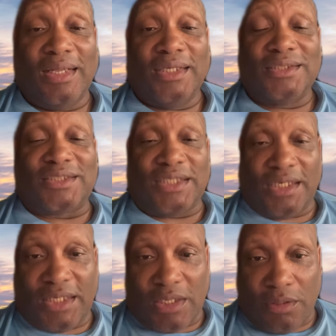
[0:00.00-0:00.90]

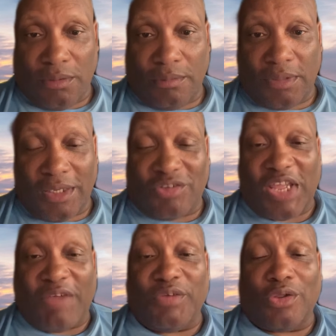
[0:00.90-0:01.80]
Citadel is
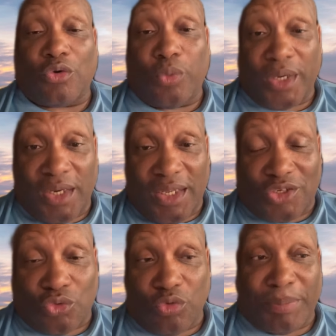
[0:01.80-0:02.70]
having liquidity
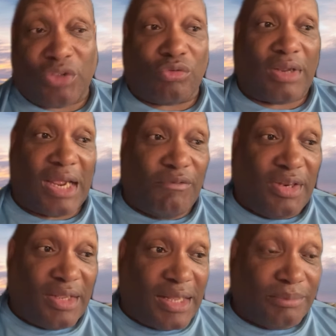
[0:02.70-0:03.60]
issues based on
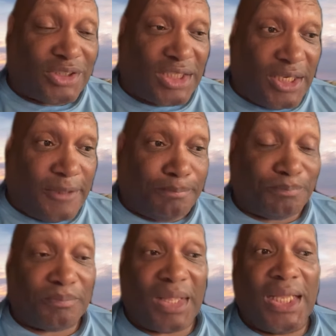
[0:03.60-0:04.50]
everything I'm seeing.
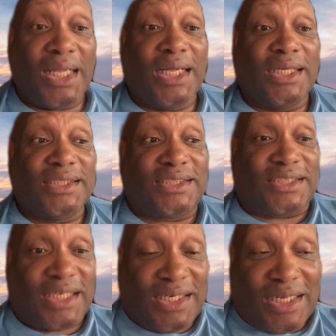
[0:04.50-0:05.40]

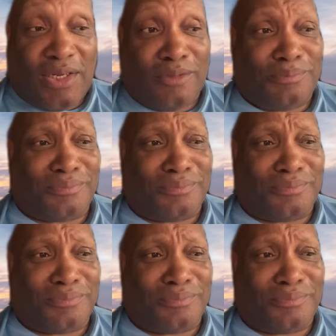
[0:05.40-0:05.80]
Citadel